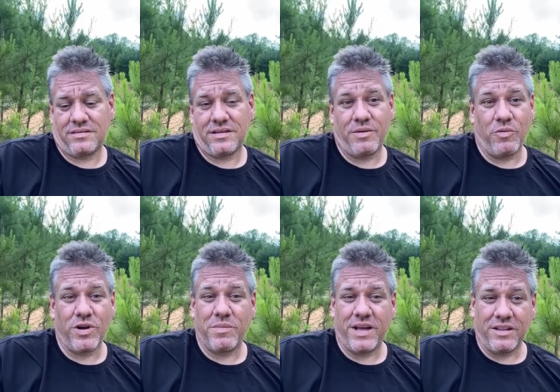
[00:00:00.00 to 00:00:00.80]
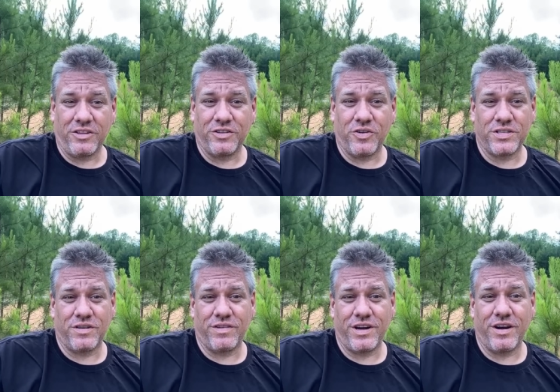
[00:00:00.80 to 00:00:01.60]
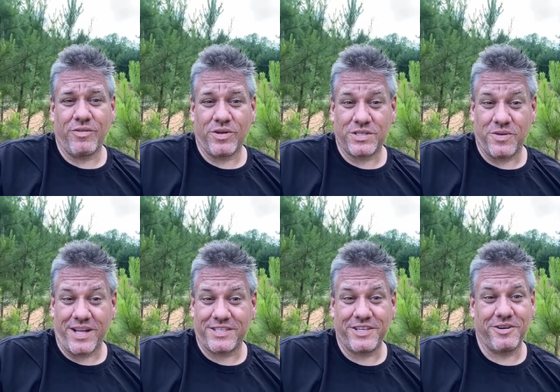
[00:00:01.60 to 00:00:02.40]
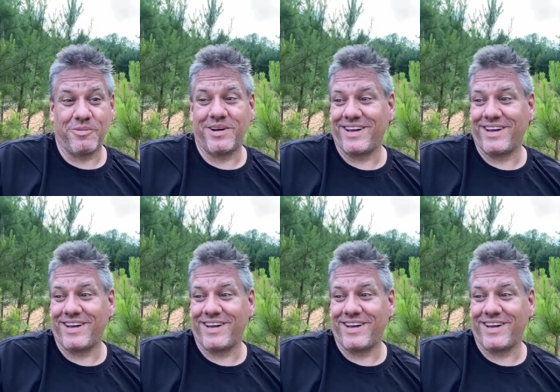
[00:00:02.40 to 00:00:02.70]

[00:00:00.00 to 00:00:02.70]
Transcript: I mean, we're going to make a little noise over here every once in a while, too.